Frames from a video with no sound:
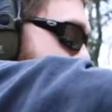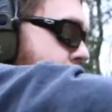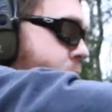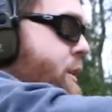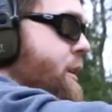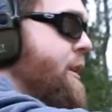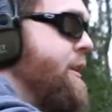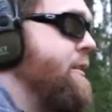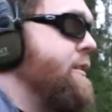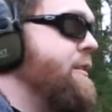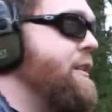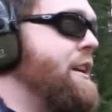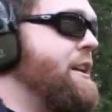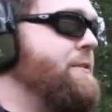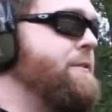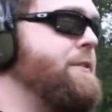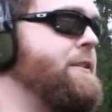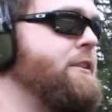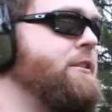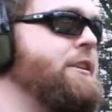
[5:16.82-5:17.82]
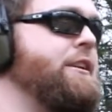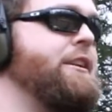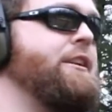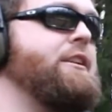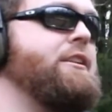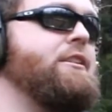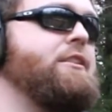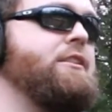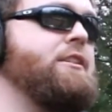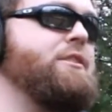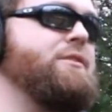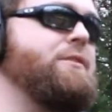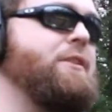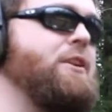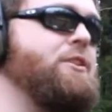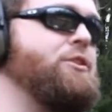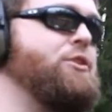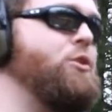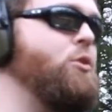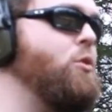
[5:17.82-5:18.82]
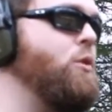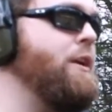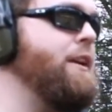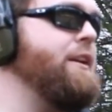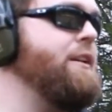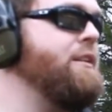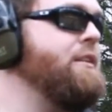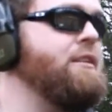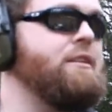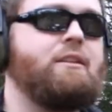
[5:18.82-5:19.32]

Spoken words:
But definitely a fun toy.